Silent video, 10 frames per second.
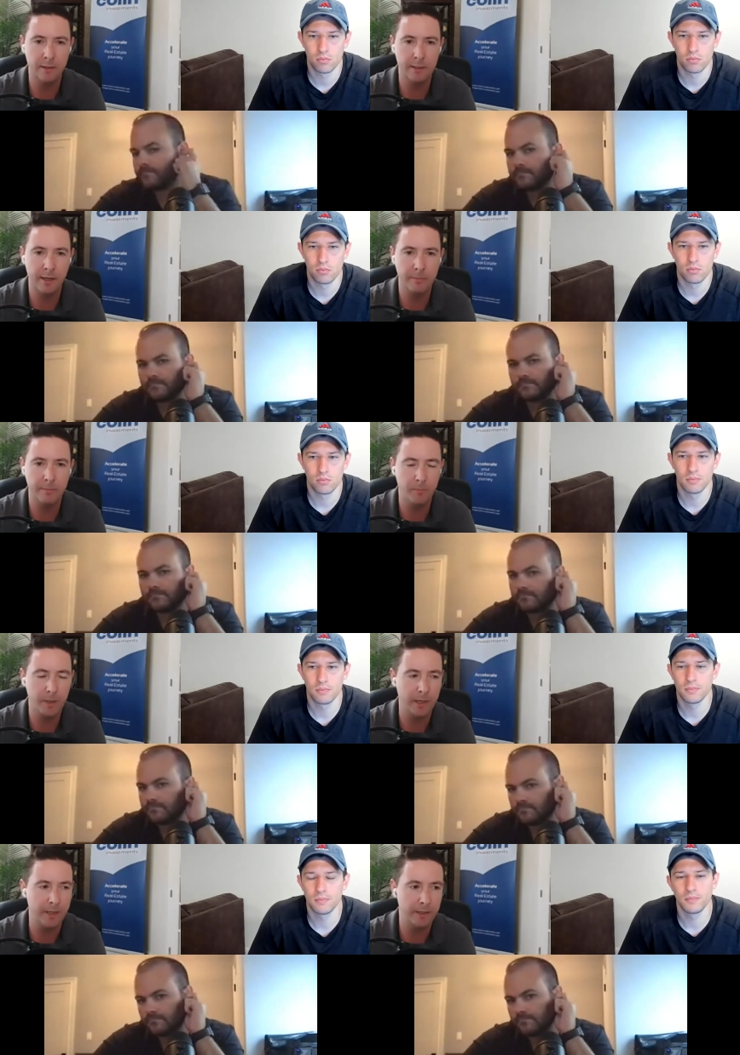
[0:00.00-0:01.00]
Speaker 1: time,
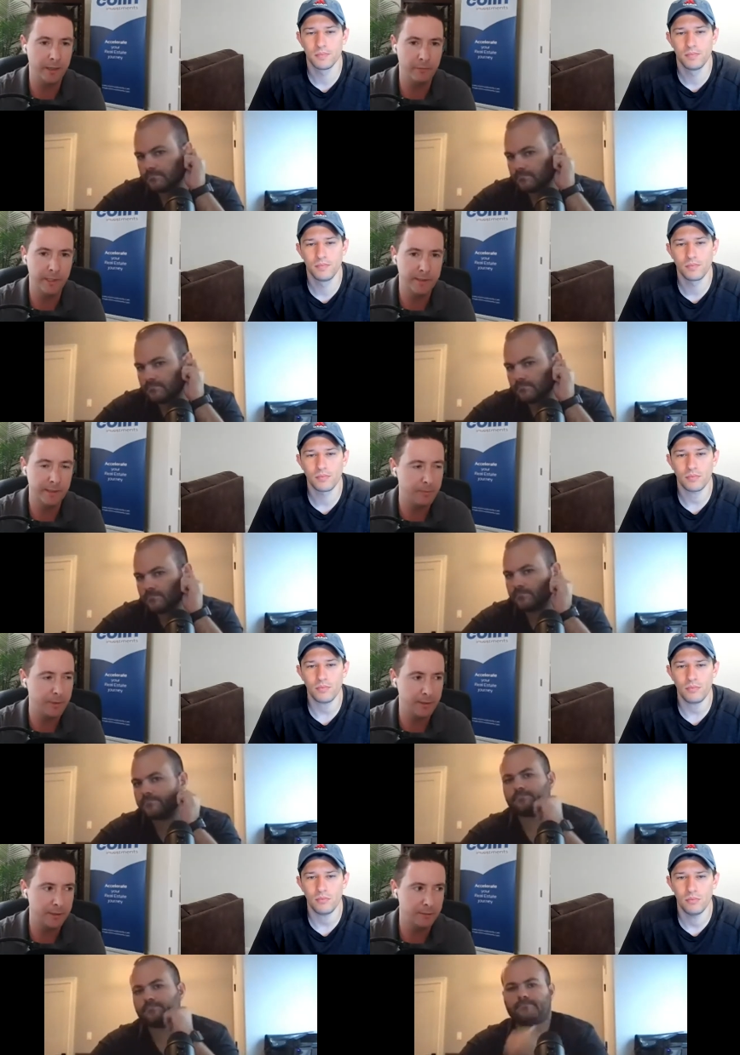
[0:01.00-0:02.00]
and real estate
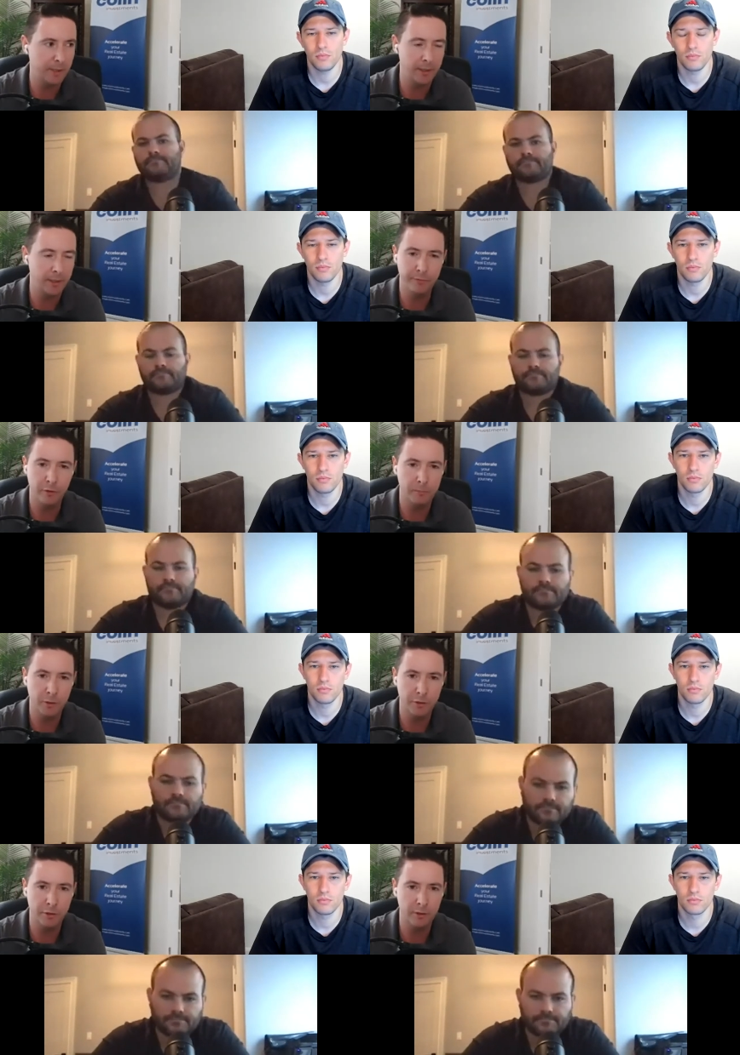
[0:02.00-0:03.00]
prices might not fall
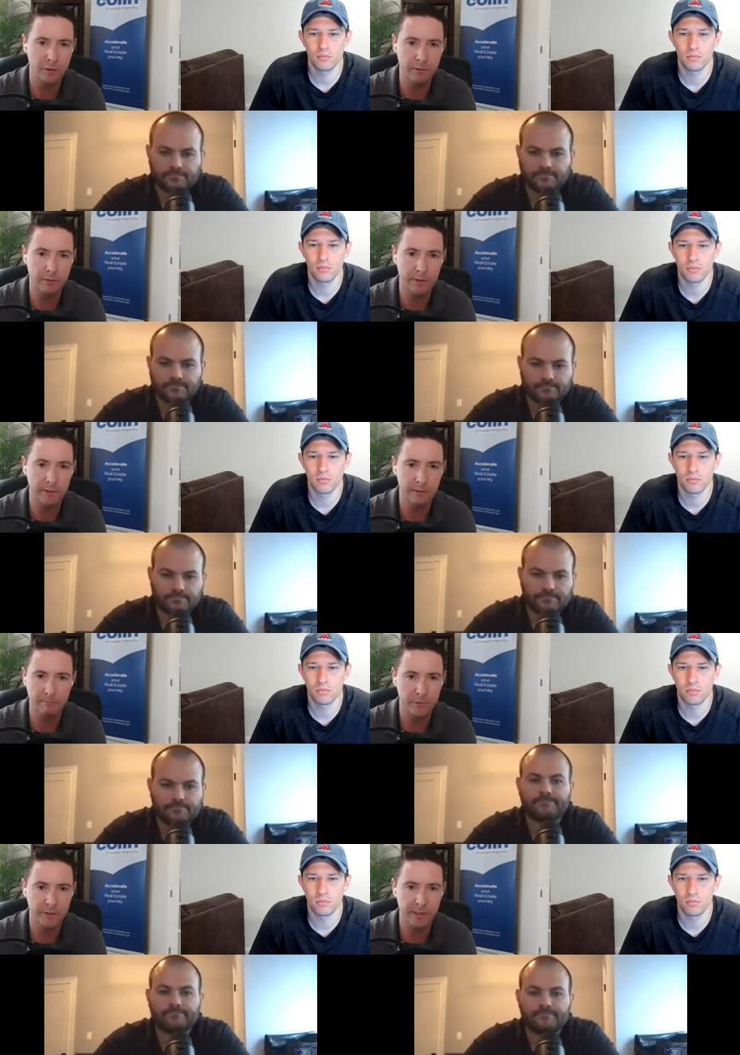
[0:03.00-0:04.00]
much at all until
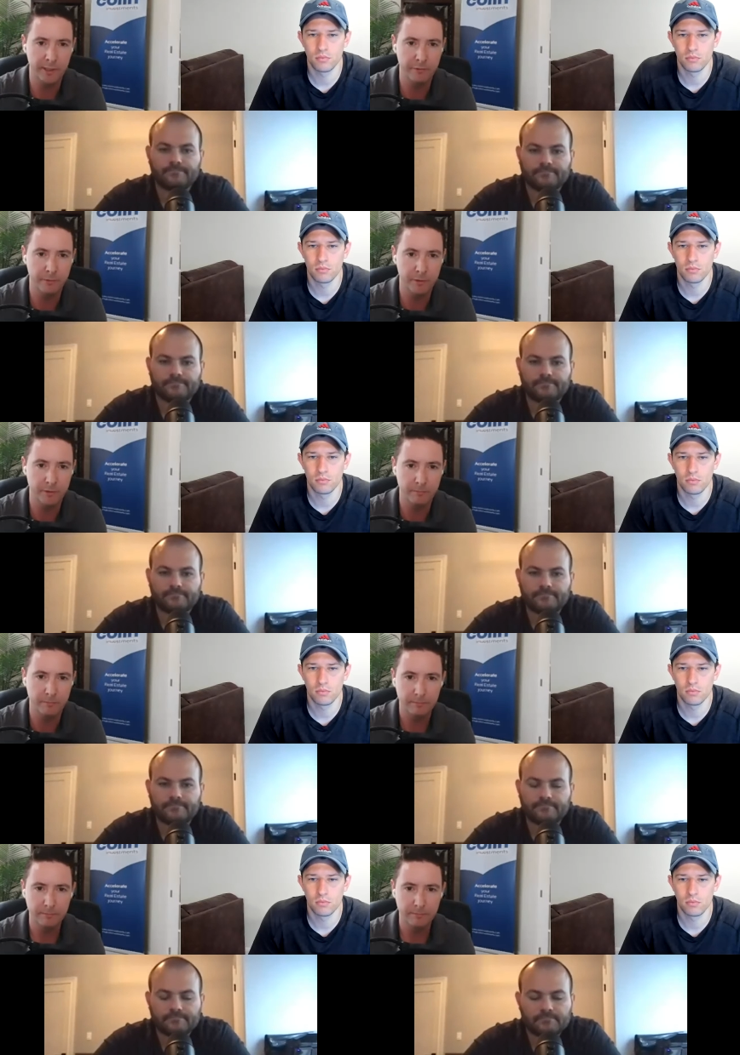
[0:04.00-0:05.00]
afterwards.
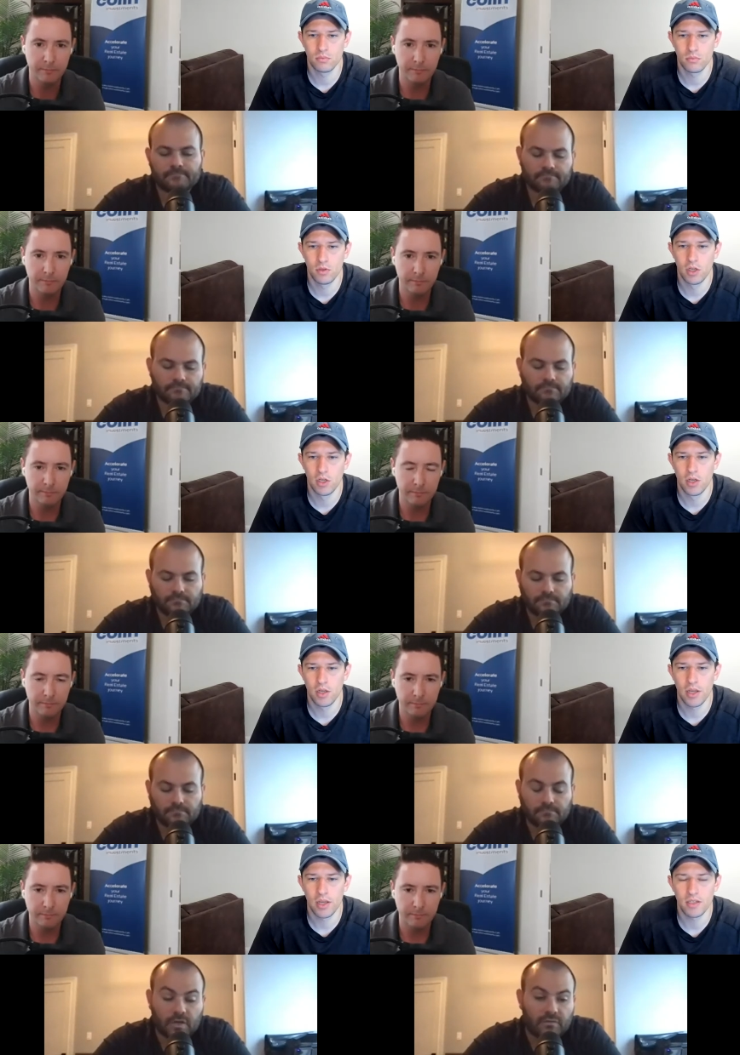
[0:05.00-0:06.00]

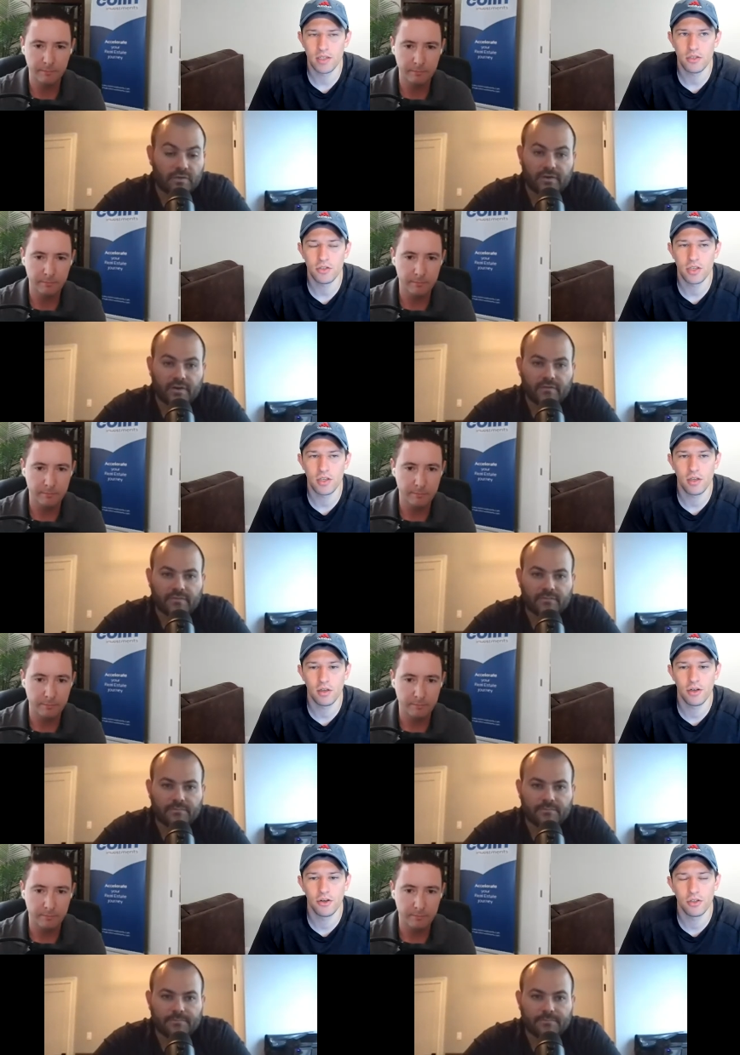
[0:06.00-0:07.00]
Speaker 2: Yeah, it's interesting to
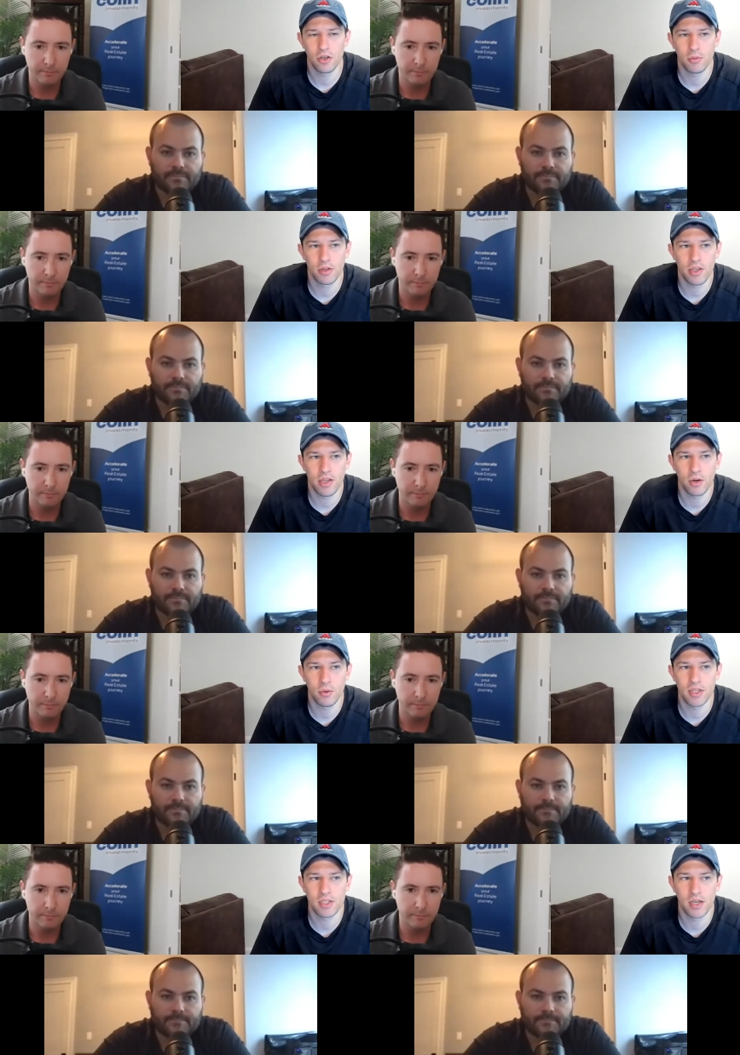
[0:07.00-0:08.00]
hear you talk about the
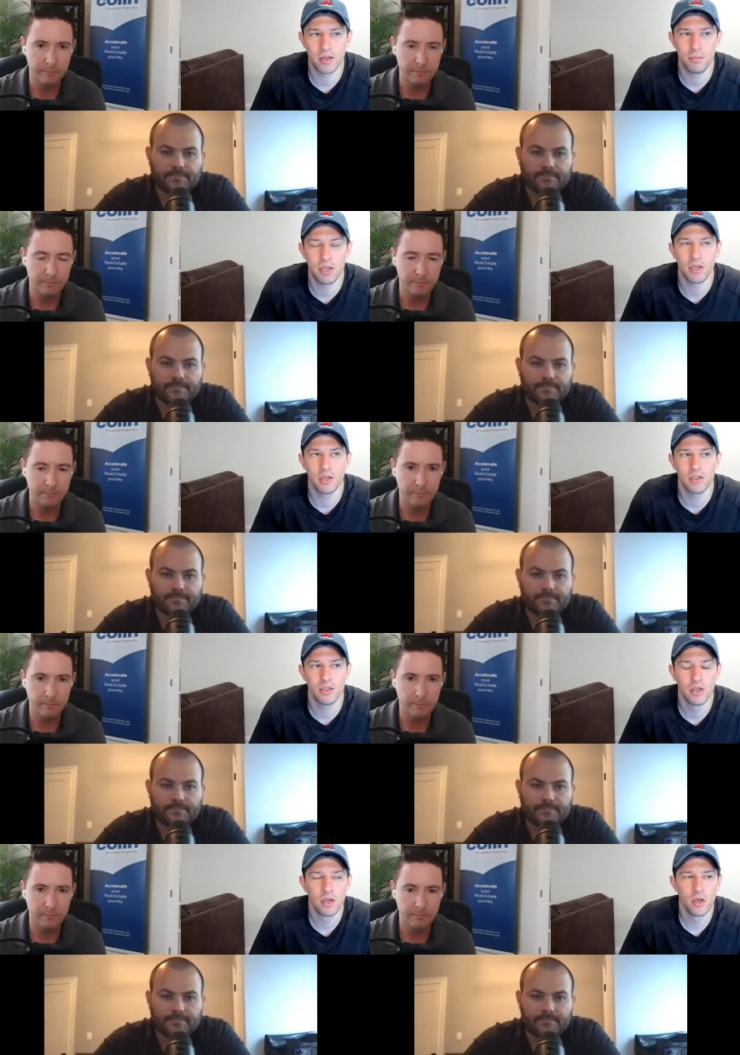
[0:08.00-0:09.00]
equity side,
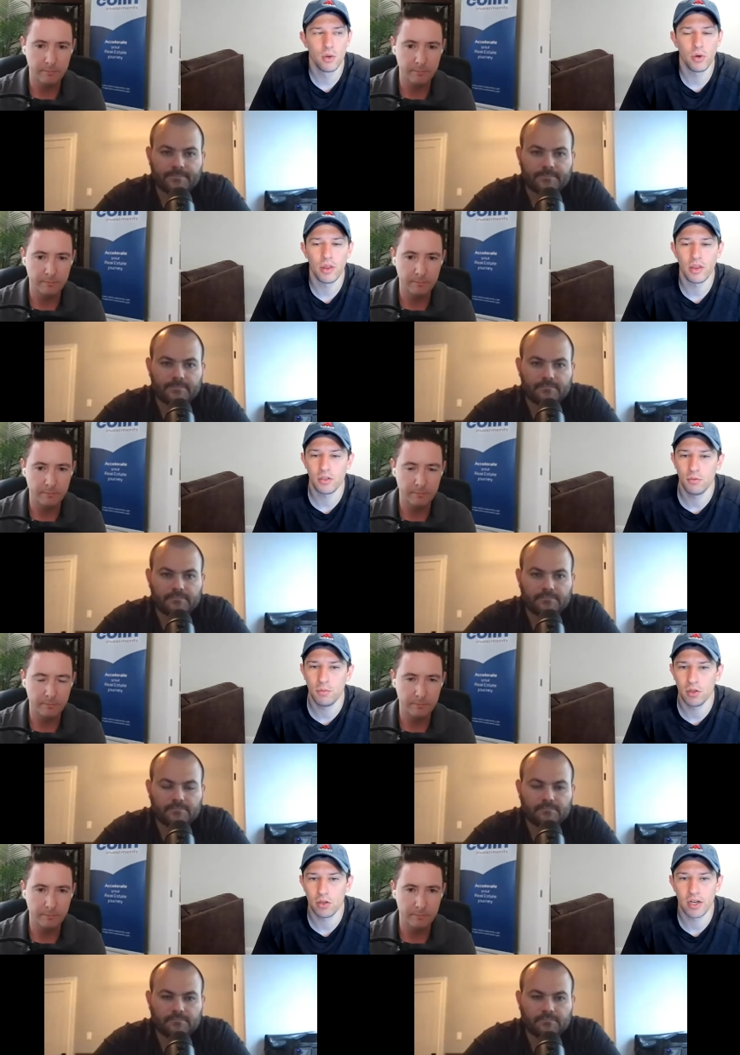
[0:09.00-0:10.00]
because one of the things
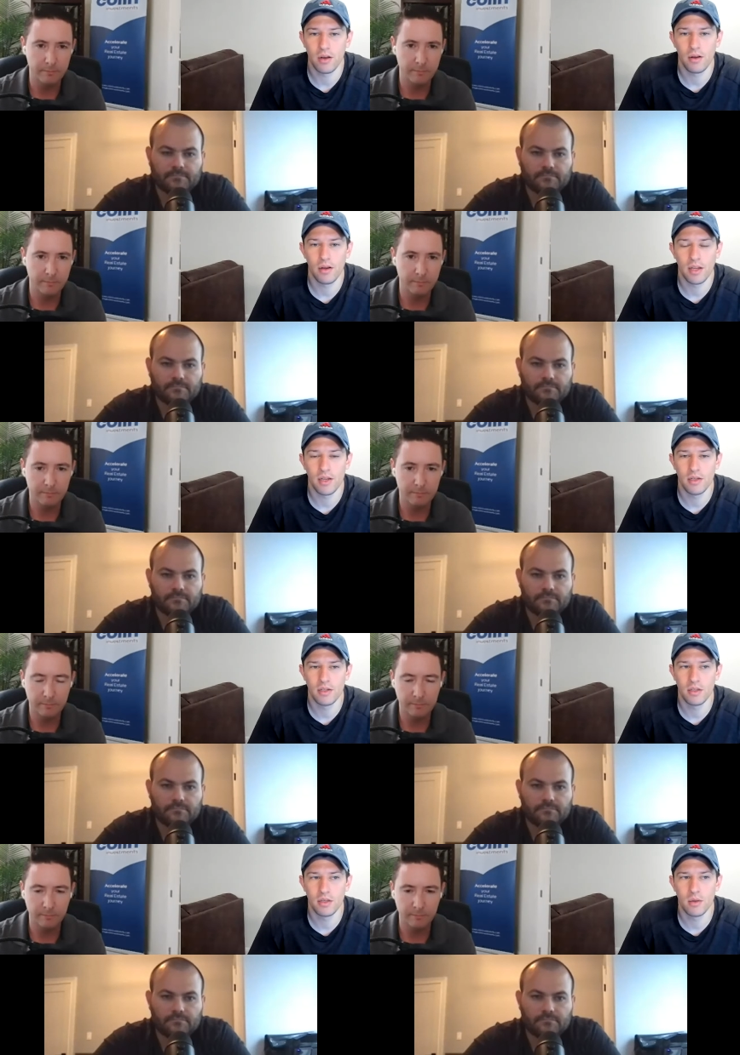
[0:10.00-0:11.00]
we've been looking at
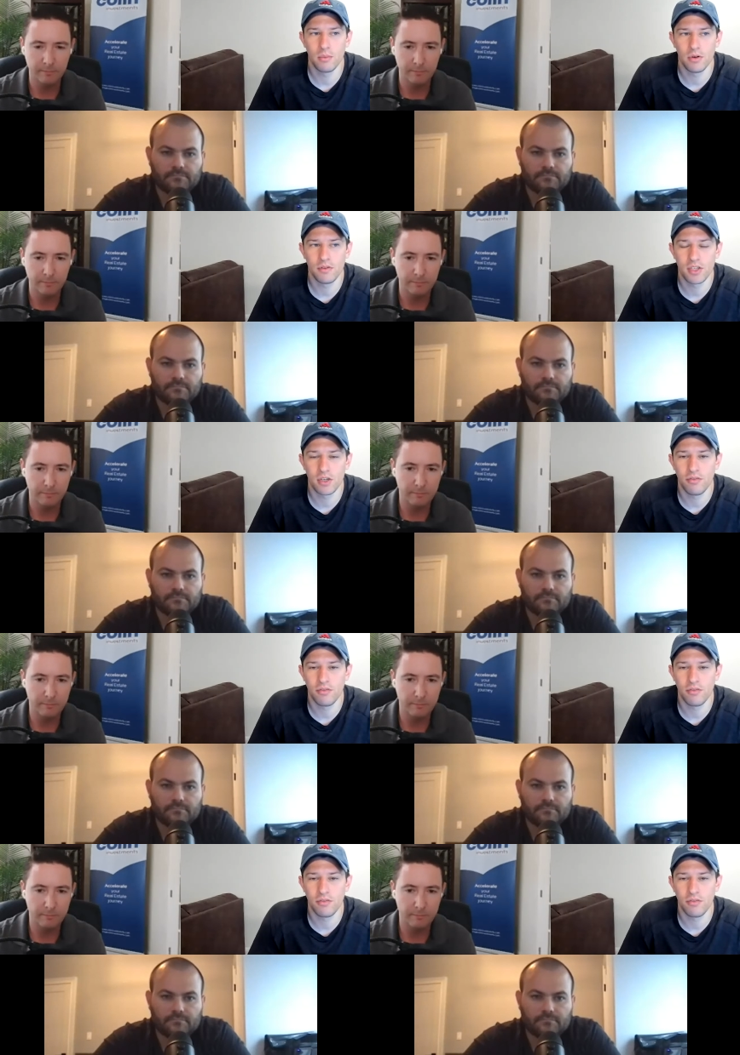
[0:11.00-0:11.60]
is the number of single